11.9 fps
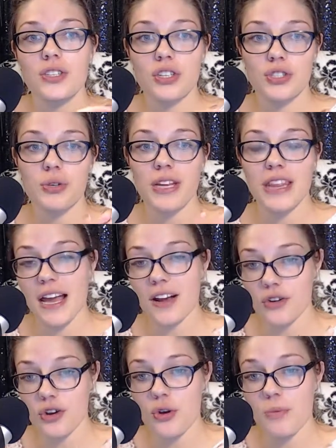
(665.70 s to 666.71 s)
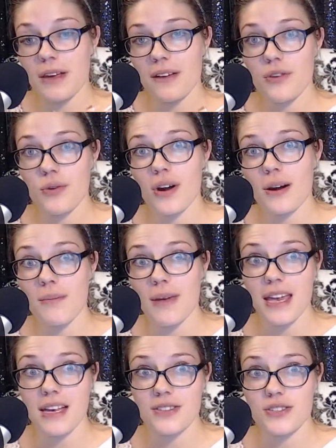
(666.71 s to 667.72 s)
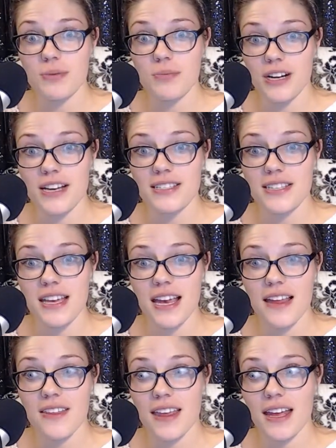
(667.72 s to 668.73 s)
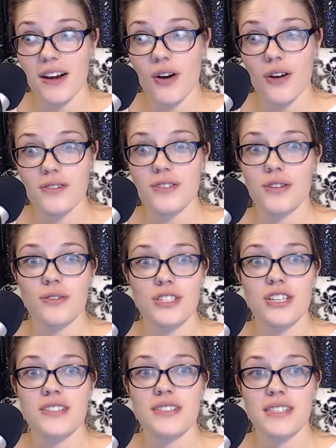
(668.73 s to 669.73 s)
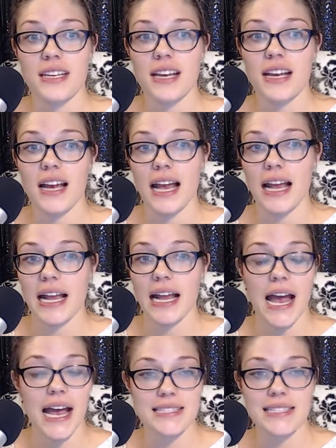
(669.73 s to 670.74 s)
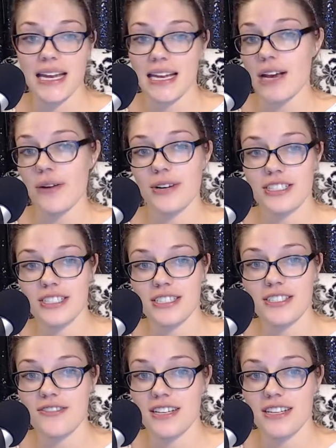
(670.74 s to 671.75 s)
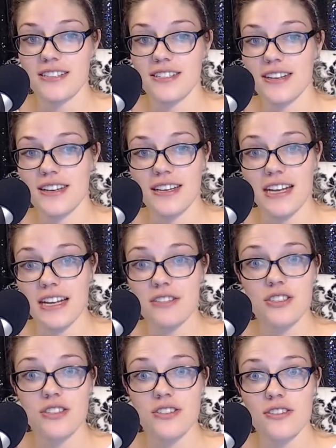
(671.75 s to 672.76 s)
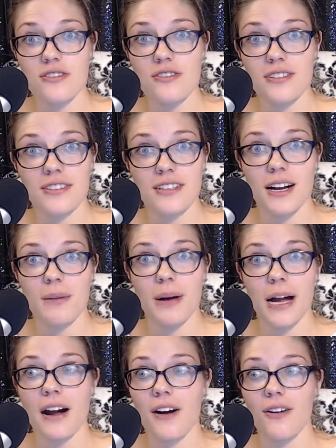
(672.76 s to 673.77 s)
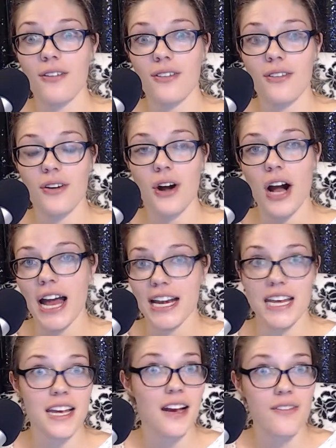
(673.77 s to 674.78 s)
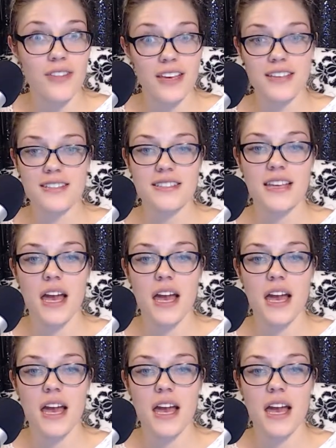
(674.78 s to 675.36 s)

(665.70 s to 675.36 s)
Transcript: join that group if you want to make it super easy, and then also just ask any questions you need to about any of this.